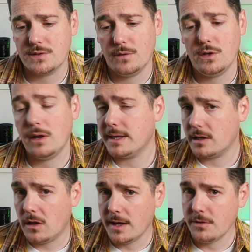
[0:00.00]
So if you like
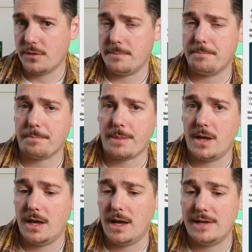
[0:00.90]
Goliath,
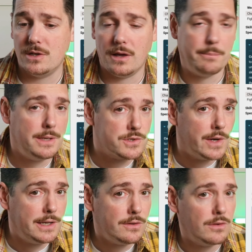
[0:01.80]
and you like pit
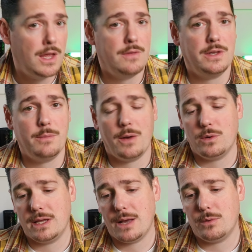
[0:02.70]
trainers, then you might
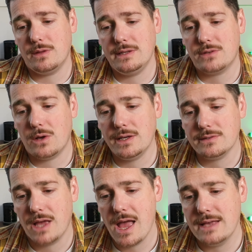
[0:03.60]
want to get one of these guys.